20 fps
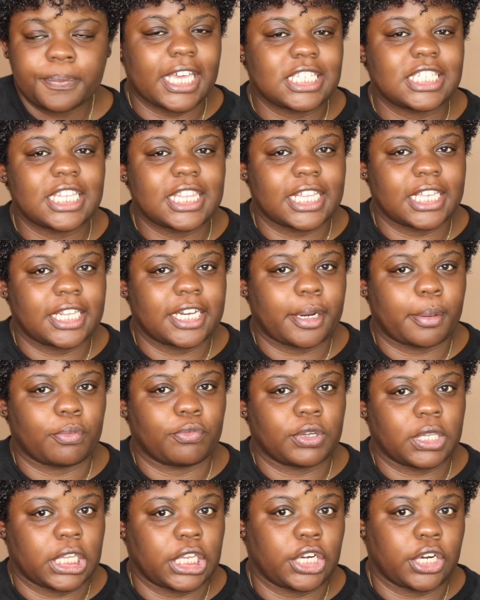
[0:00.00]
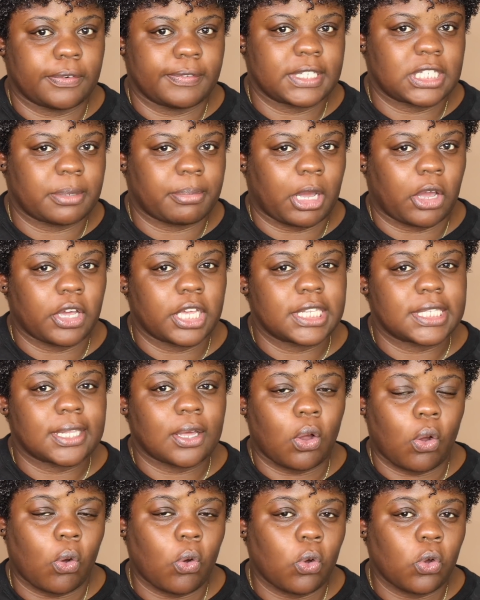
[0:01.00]
I guess the thing that I'm really nervous about is
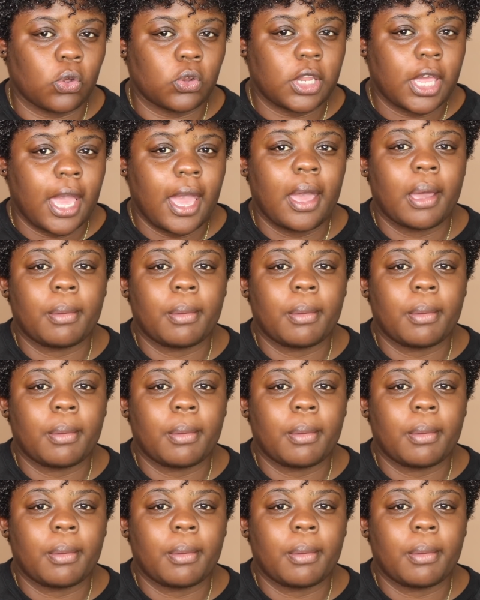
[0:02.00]
the hold